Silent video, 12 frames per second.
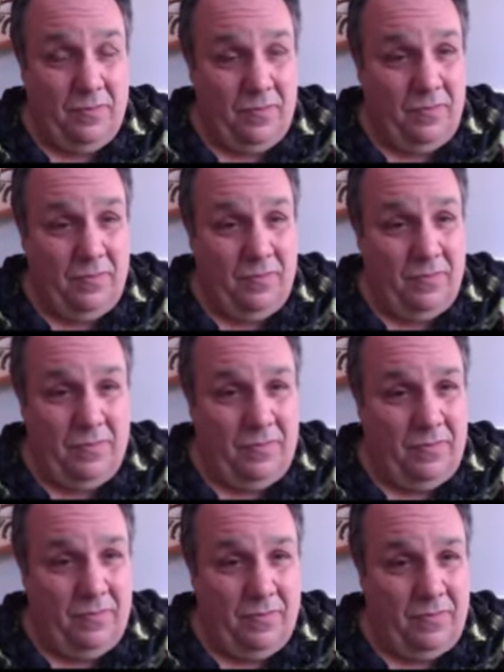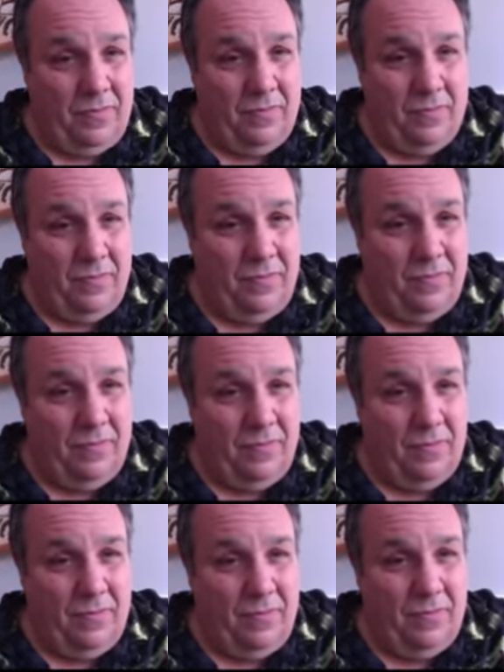Yeah, I watched the first season. I never
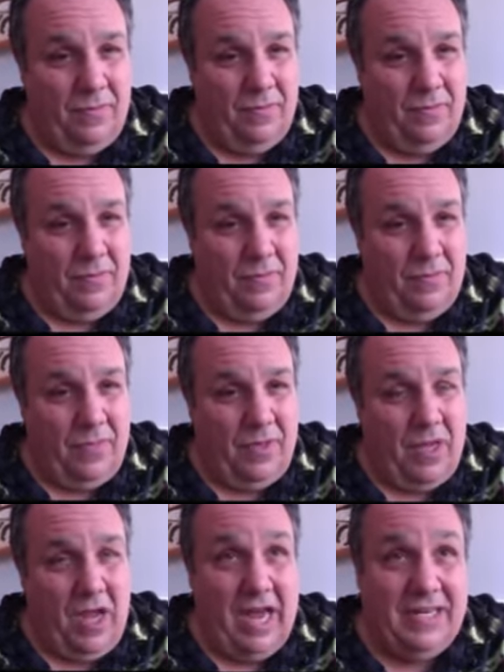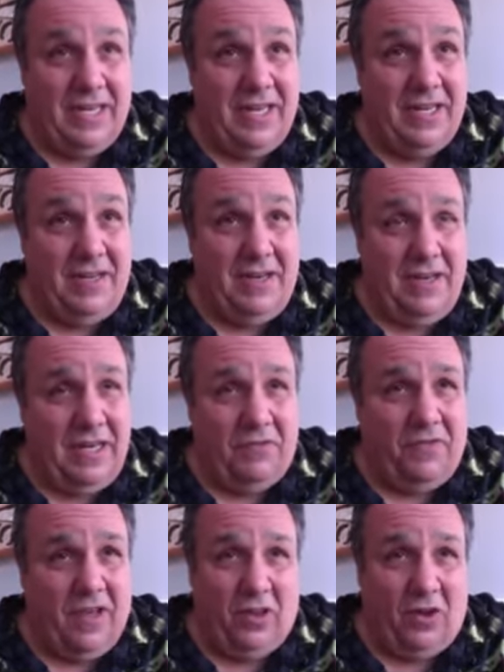watched the second, but McConaughey is
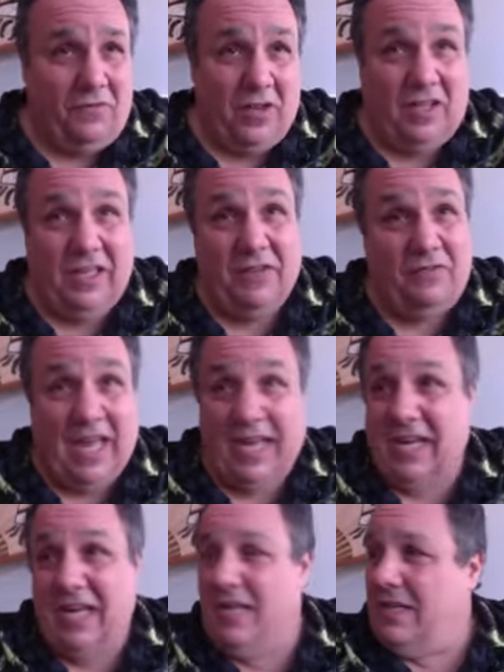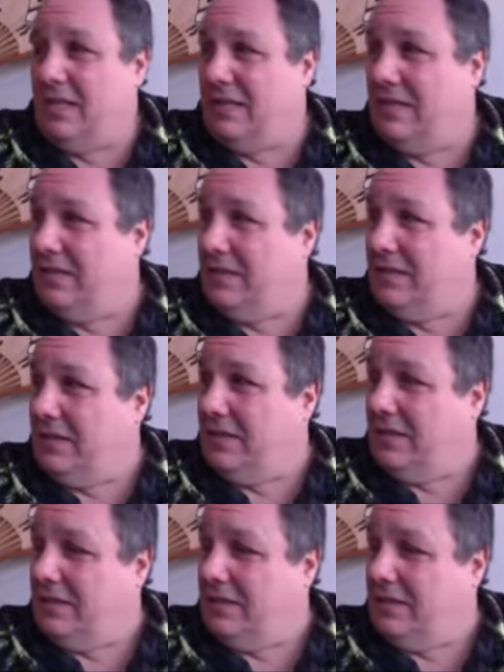tremendously talented, man.